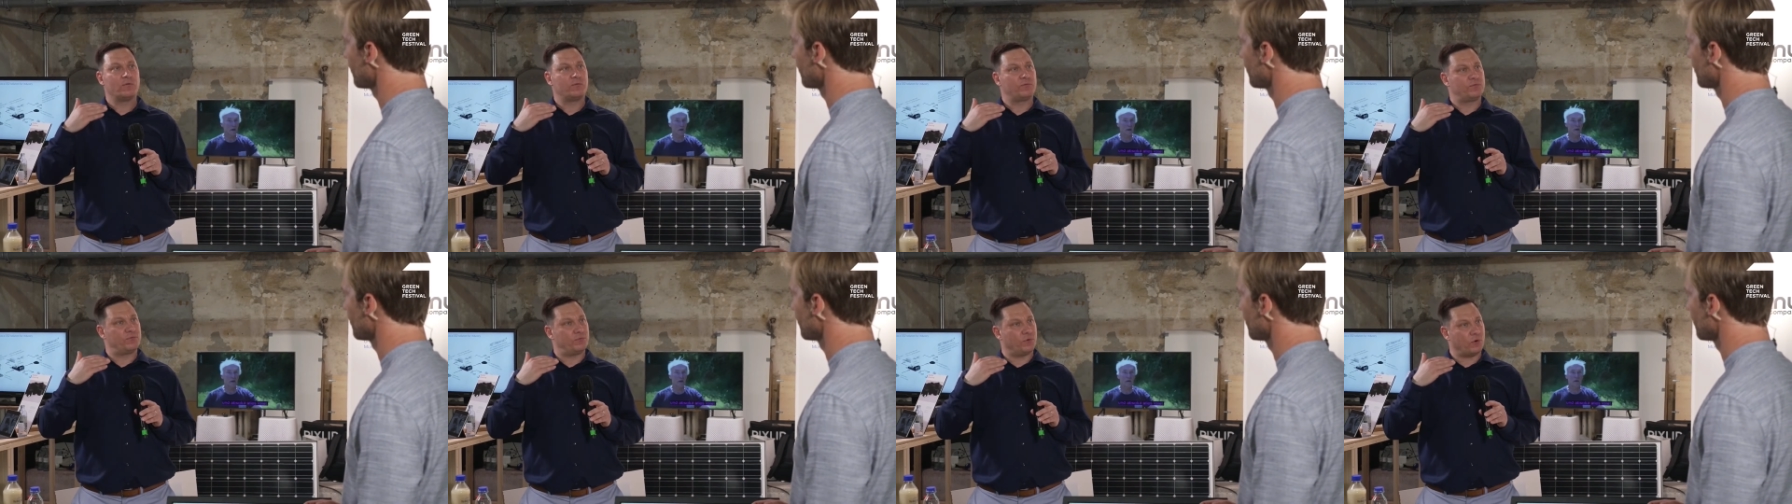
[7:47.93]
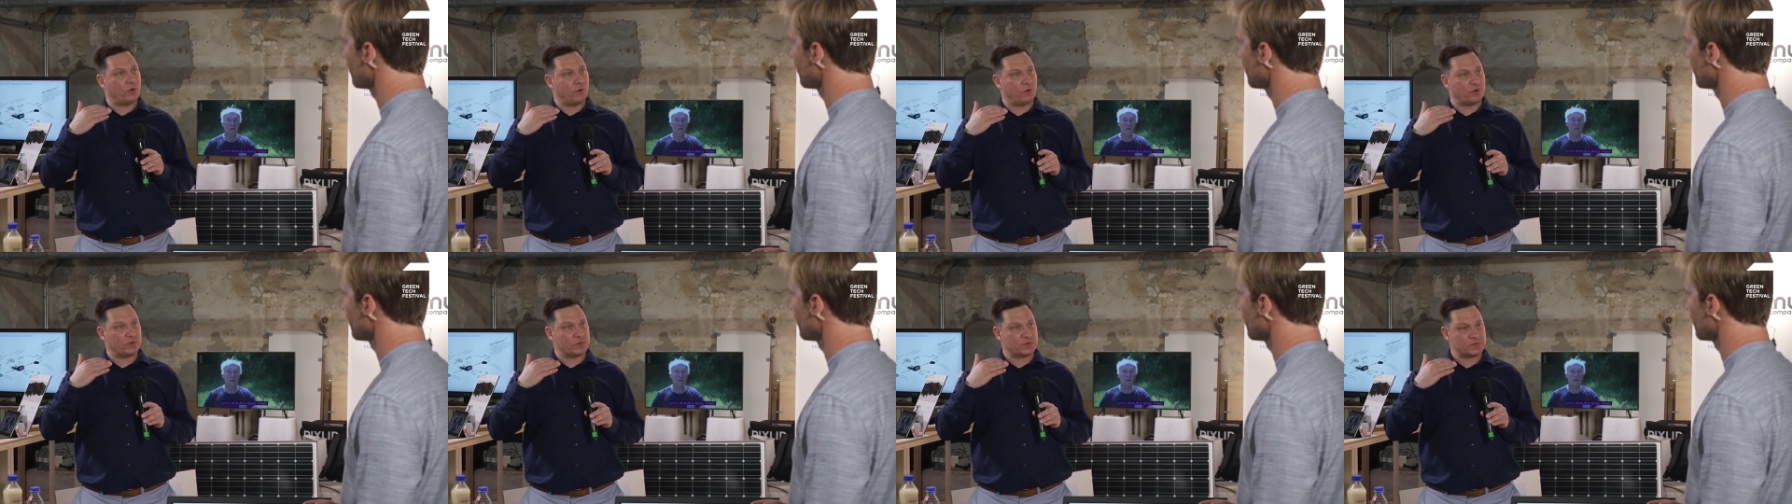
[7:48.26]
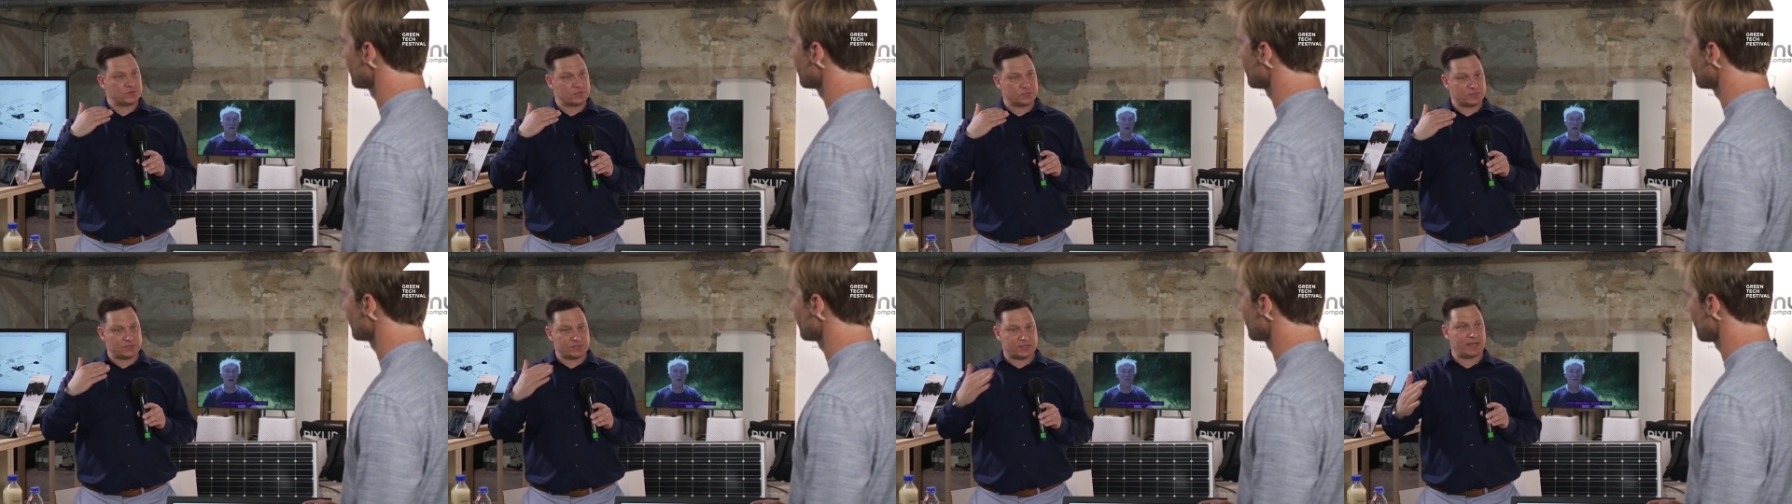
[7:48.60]
for
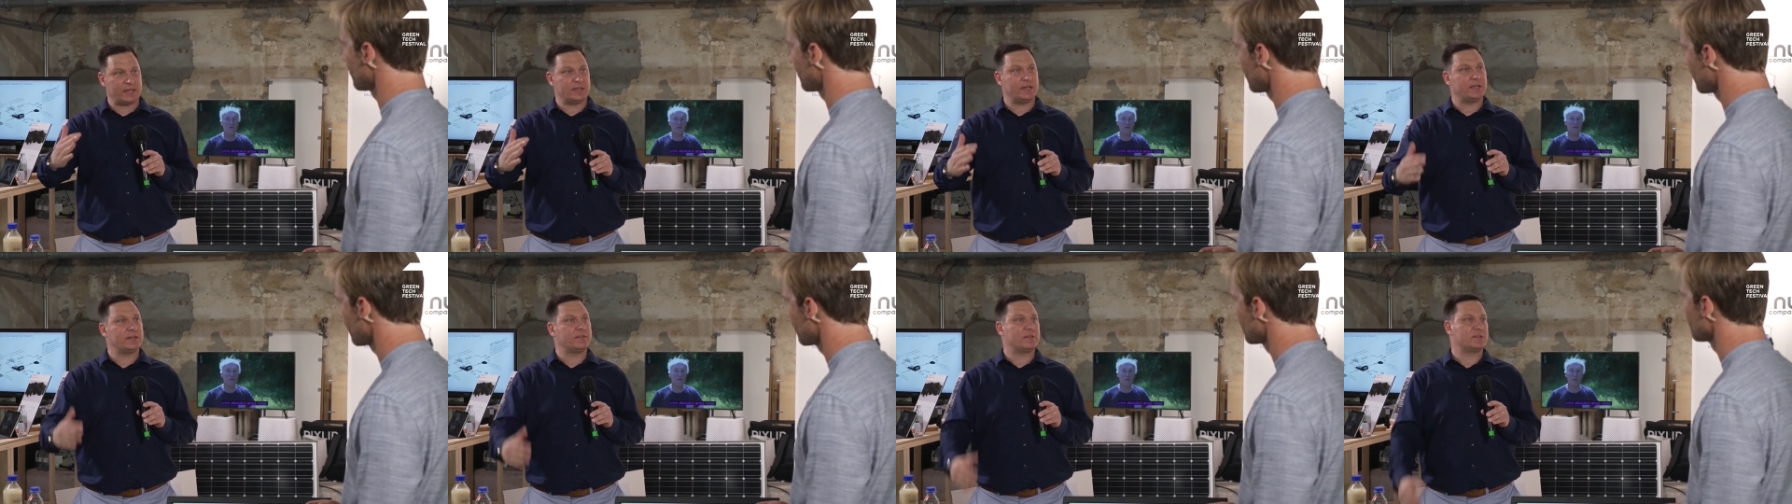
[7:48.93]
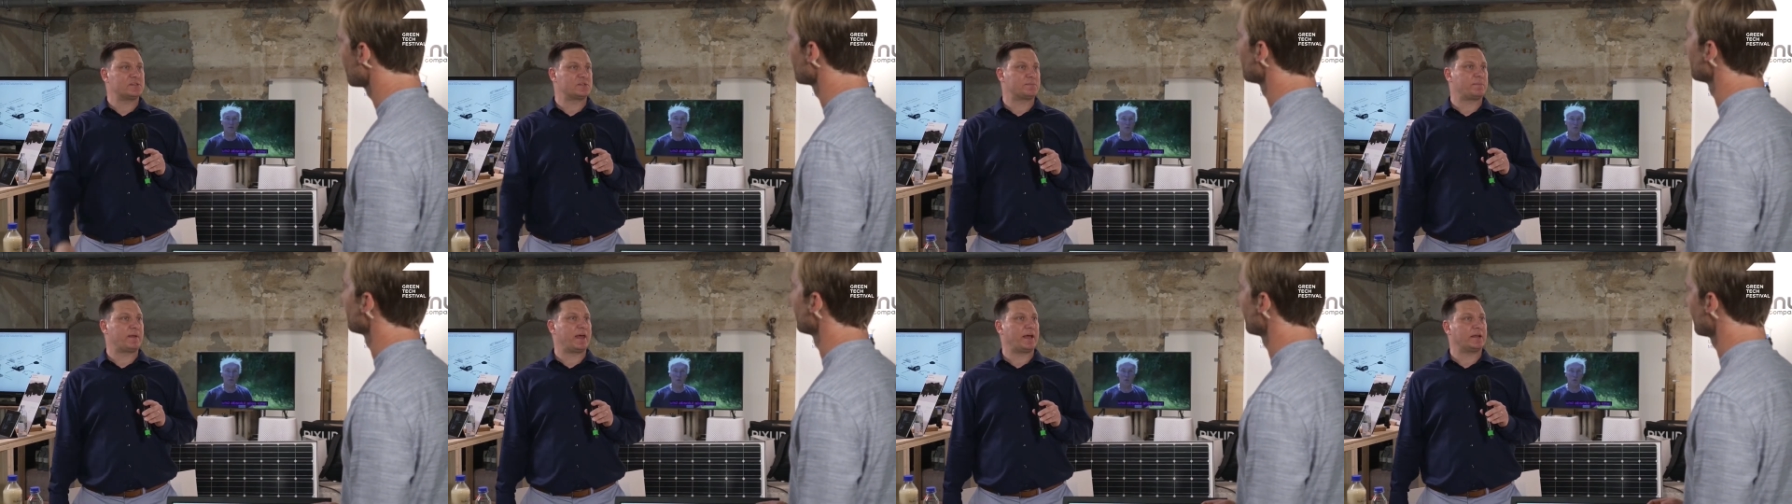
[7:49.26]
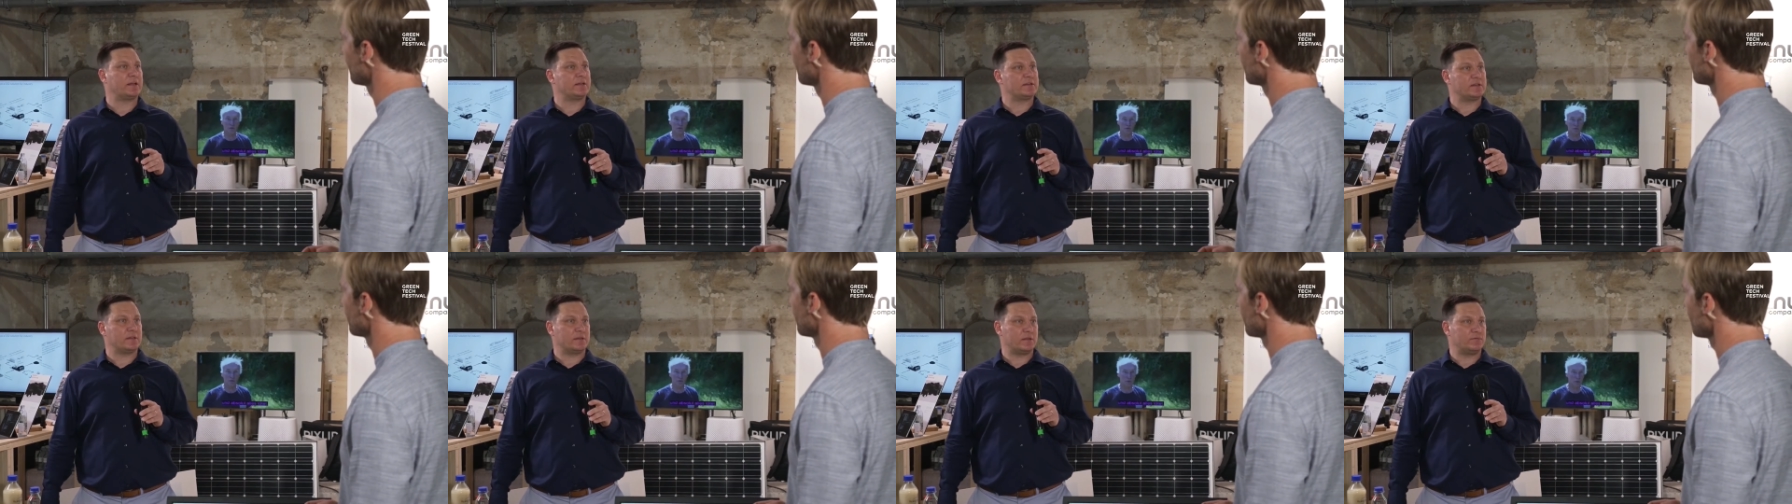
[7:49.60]
sustaining this
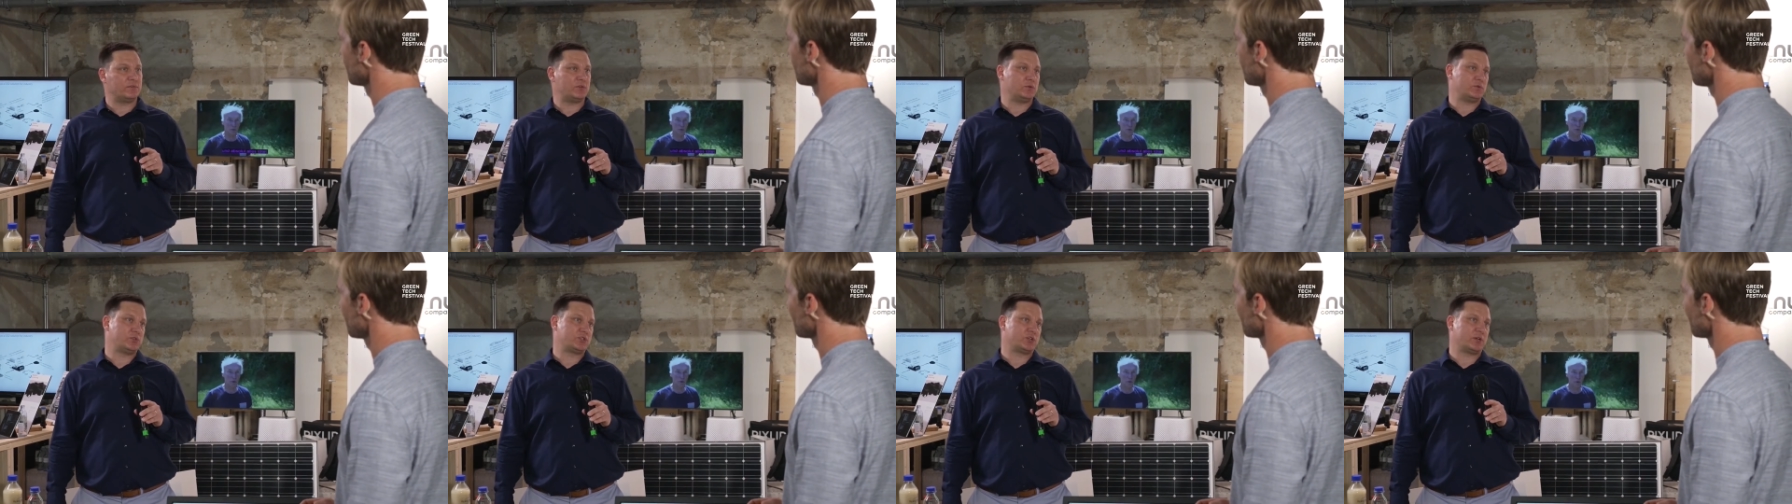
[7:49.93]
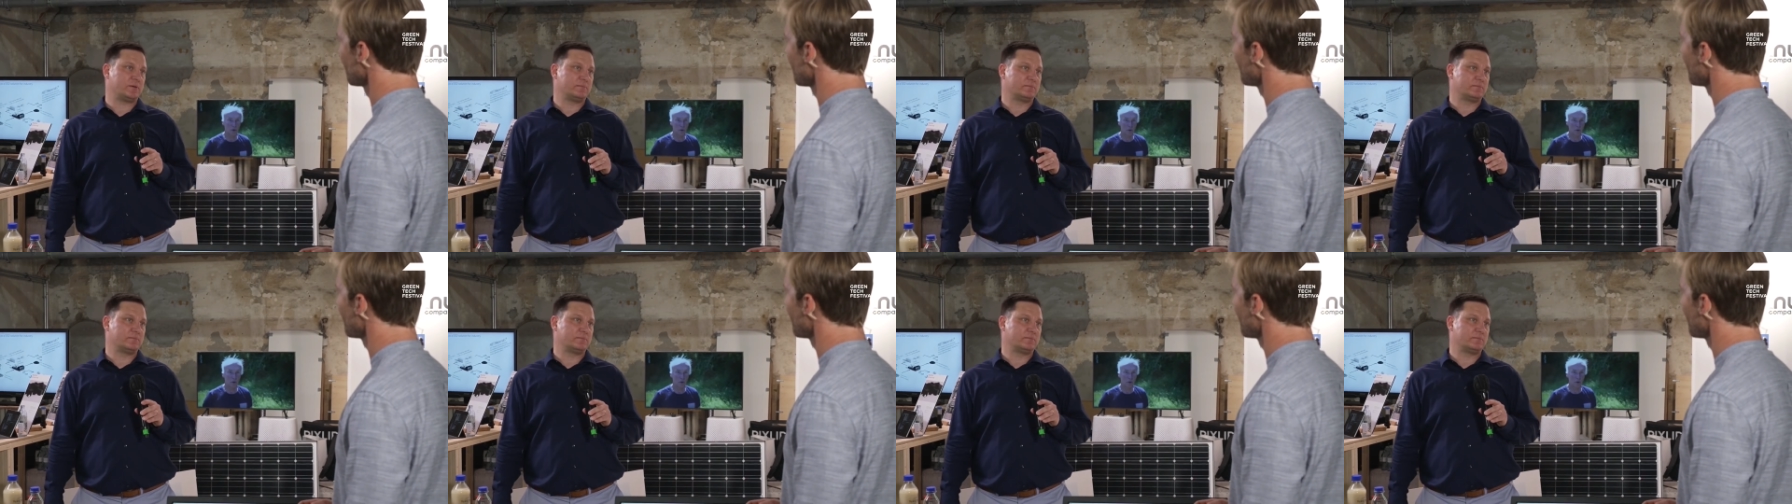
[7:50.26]
planet in the future.